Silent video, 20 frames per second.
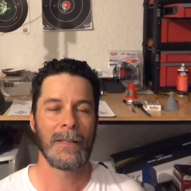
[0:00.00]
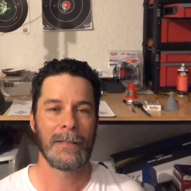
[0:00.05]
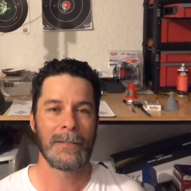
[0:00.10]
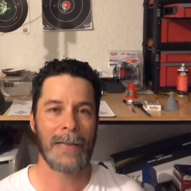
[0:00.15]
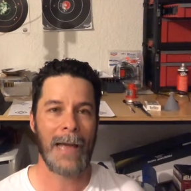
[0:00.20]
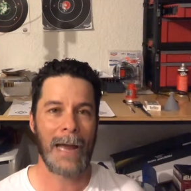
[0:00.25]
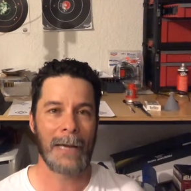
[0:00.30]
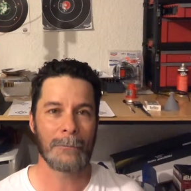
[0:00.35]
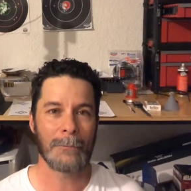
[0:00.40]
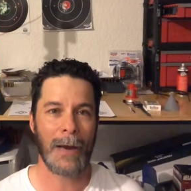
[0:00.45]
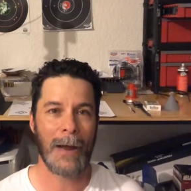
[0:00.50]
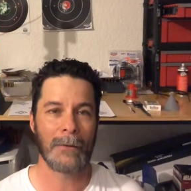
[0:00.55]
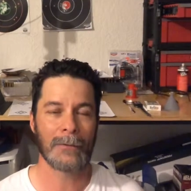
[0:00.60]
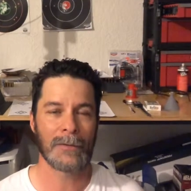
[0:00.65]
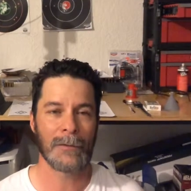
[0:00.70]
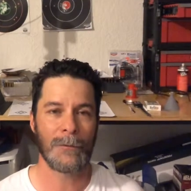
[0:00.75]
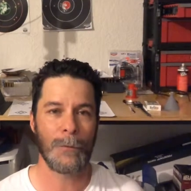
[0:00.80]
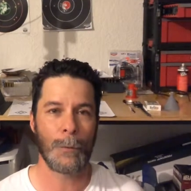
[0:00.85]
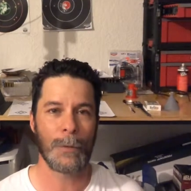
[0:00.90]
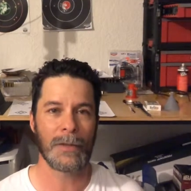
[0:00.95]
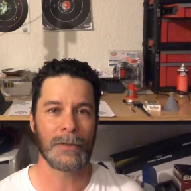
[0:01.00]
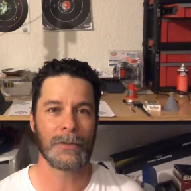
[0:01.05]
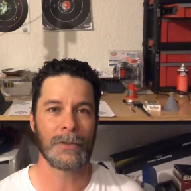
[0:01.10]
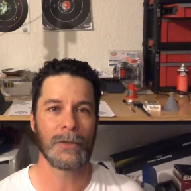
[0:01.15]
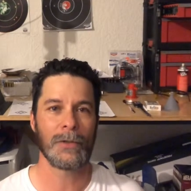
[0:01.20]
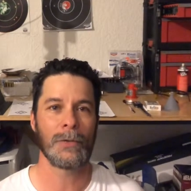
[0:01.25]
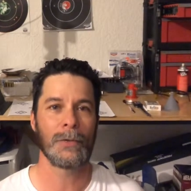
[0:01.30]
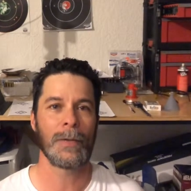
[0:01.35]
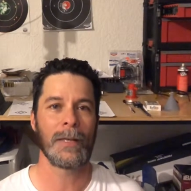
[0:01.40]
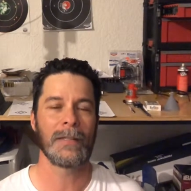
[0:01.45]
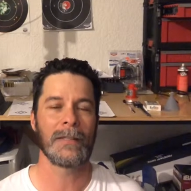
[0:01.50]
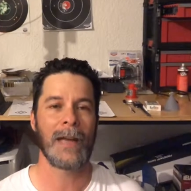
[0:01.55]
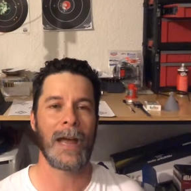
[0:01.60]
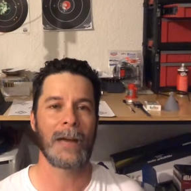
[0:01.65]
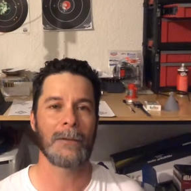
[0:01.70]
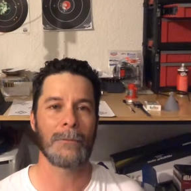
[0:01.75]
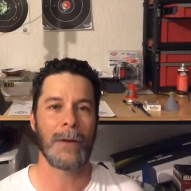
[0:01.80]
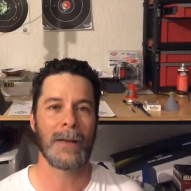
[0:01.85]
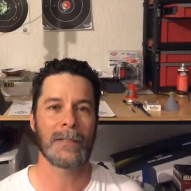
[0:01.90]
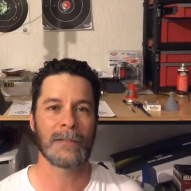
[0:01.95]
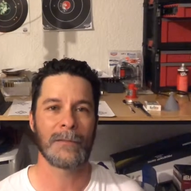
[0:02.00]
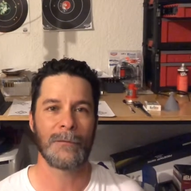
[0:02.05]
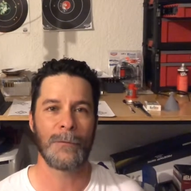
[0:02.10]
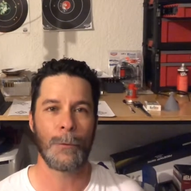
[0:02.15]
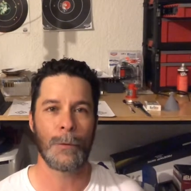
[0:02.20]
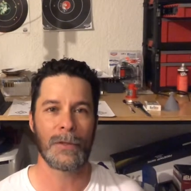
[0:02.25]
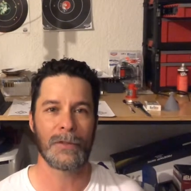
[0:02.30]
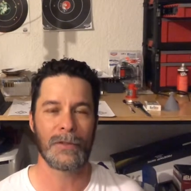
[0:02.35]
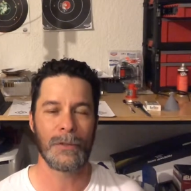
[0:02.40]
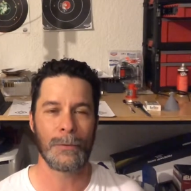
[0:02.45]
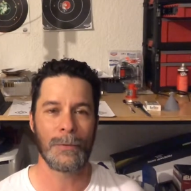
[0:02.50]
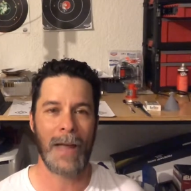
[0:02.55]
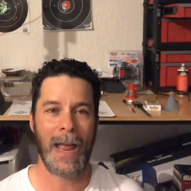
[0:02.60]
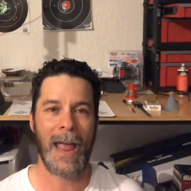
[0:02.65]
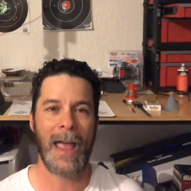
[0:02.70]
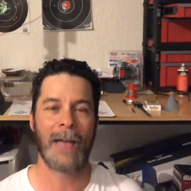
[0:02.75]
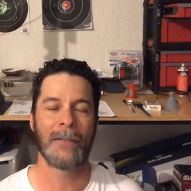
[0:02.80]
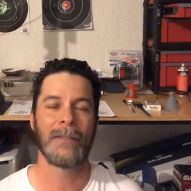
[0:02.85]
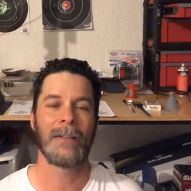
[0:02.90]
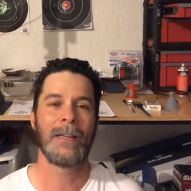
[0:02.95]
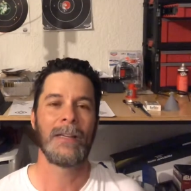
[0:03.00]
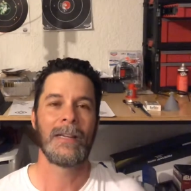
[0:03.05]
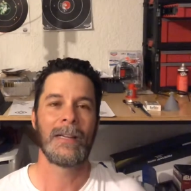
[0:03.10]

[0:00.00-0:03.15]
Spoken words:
9 rounds of 42, and 9 rounds of 42 and a half.